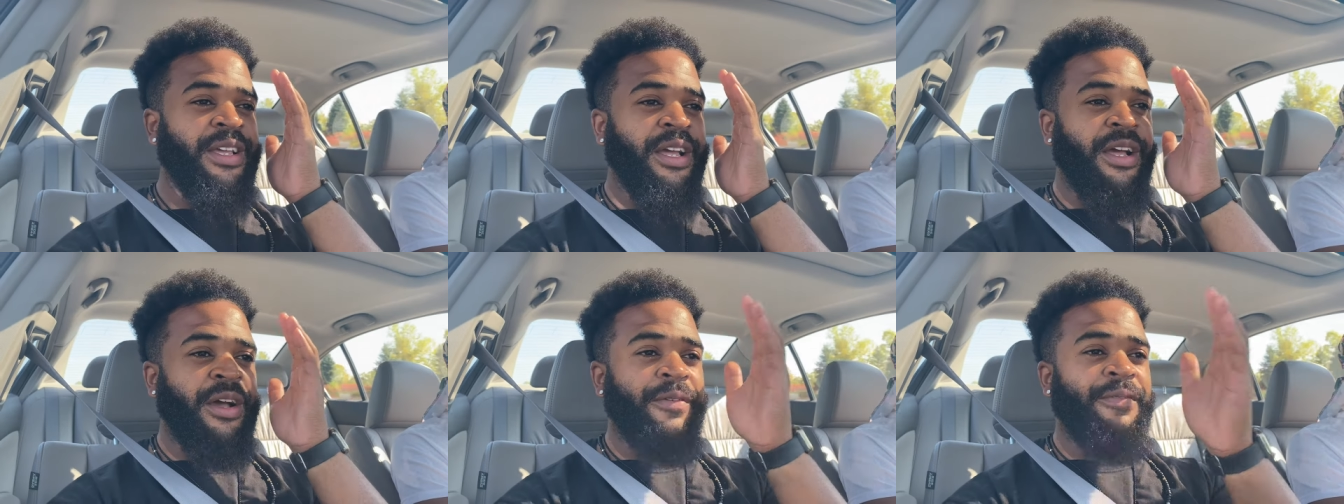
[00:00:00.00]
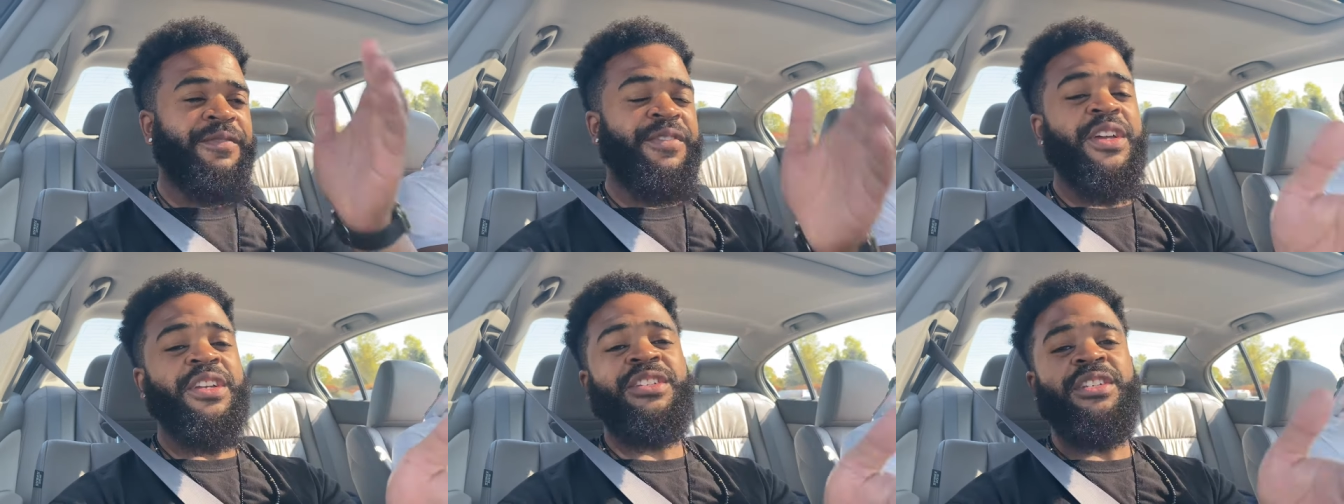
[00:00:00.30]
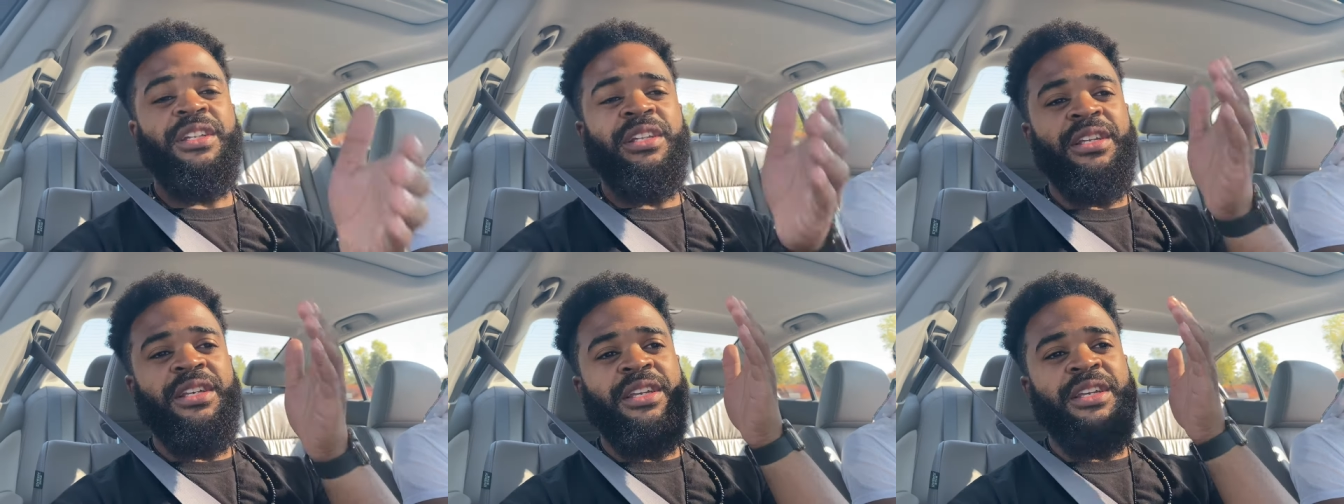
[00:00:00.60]

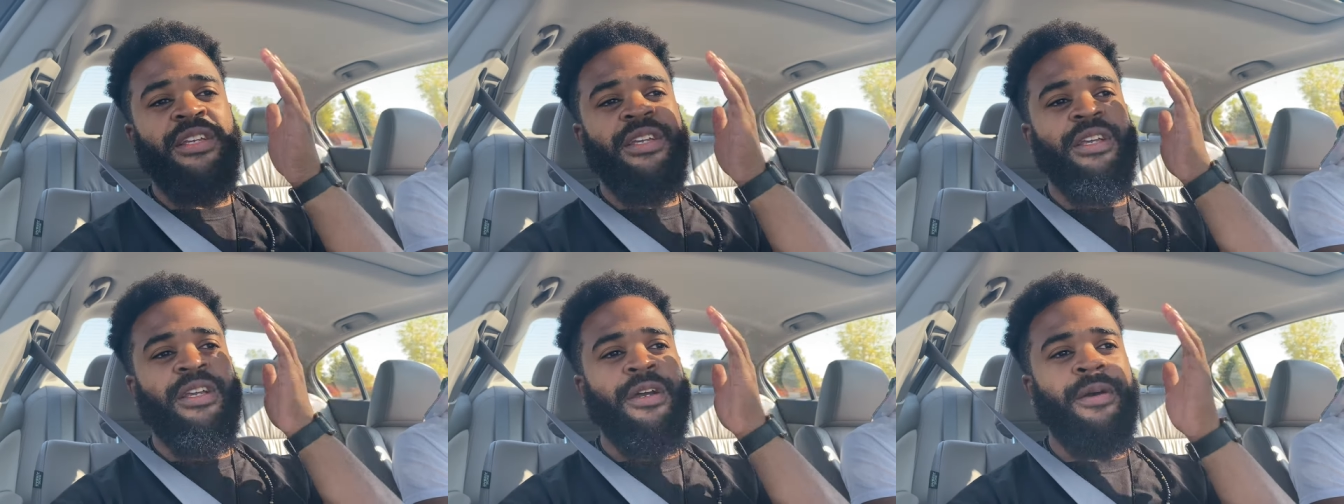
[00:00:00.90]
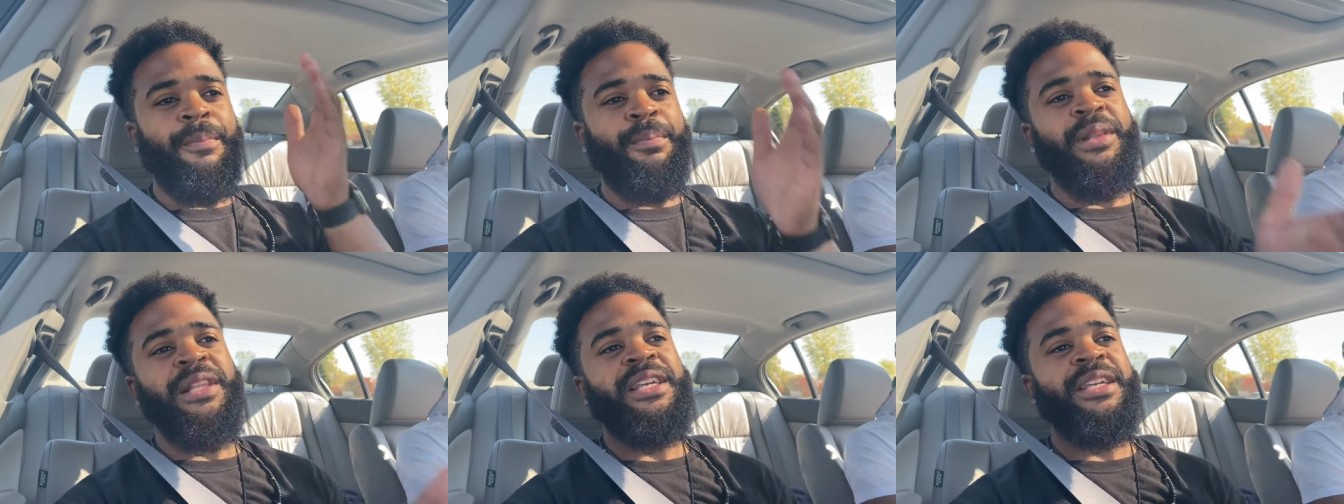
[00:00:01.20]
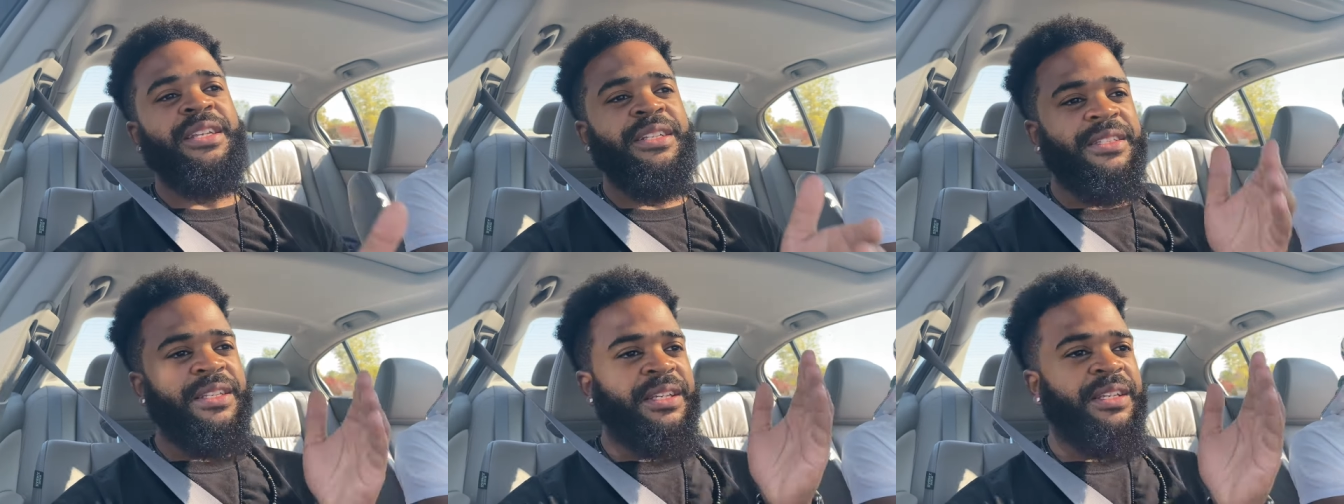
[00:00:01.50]
officially
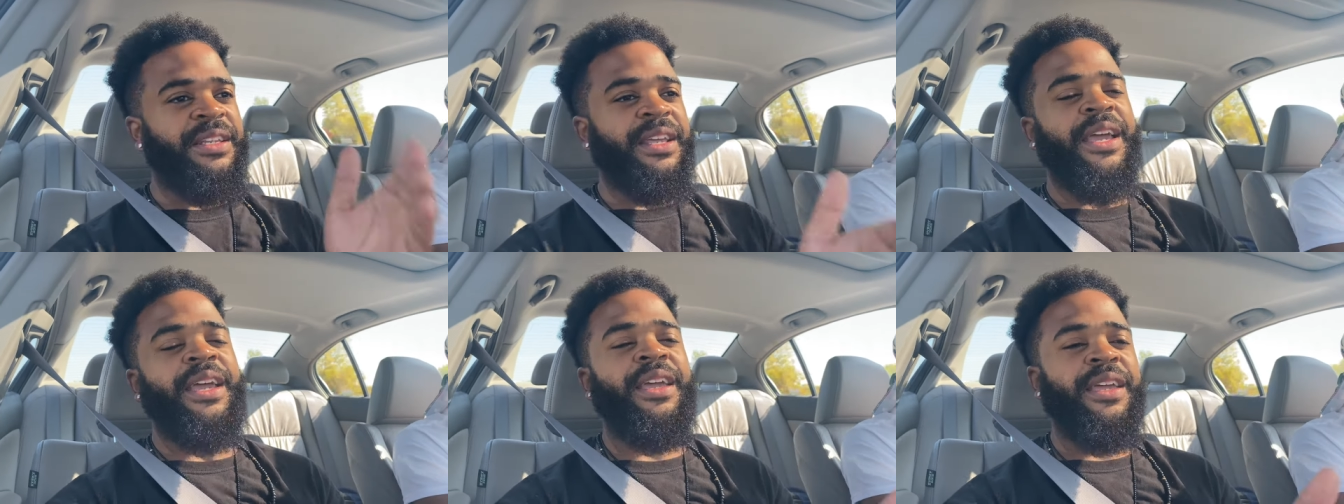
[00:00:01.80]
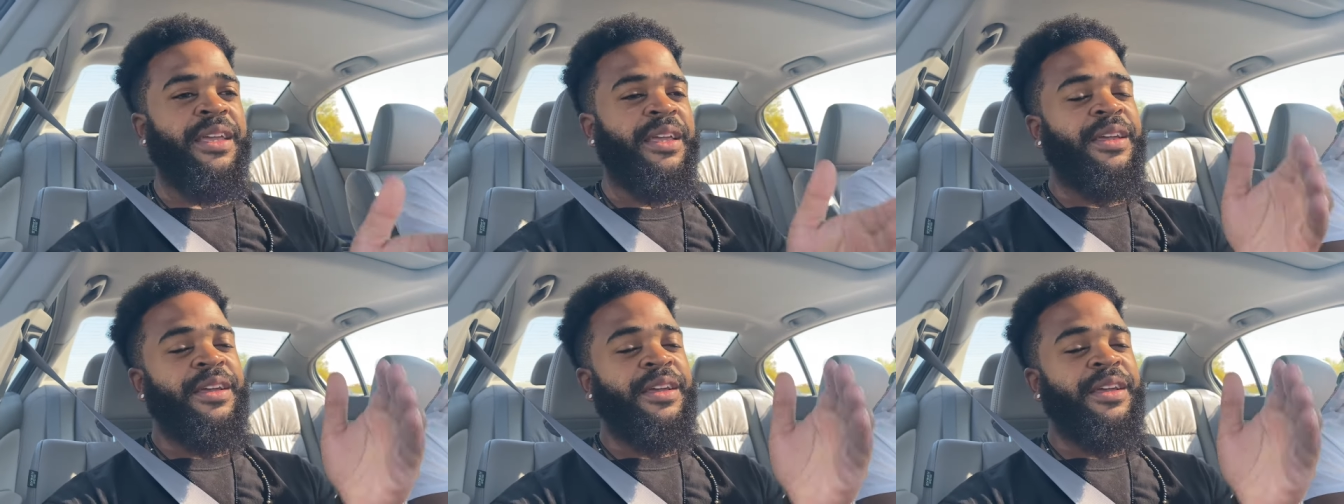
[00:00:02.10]
complete today,